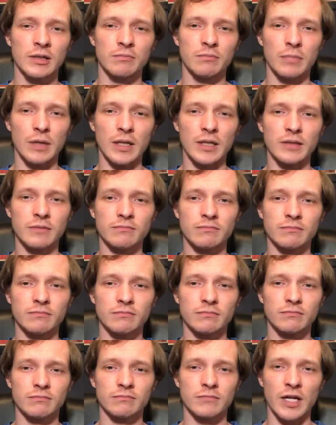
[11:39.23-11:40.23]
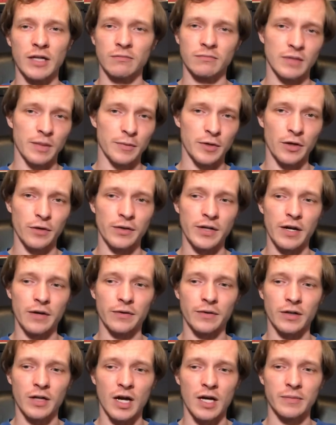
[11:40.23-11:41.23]
But yeah, let me know down in
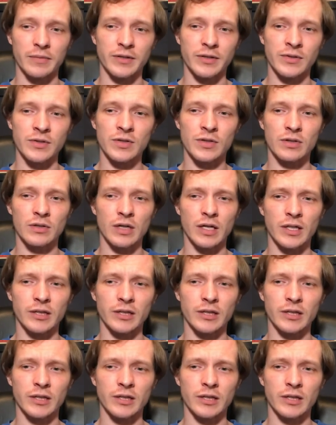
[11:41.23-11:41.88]
the comments.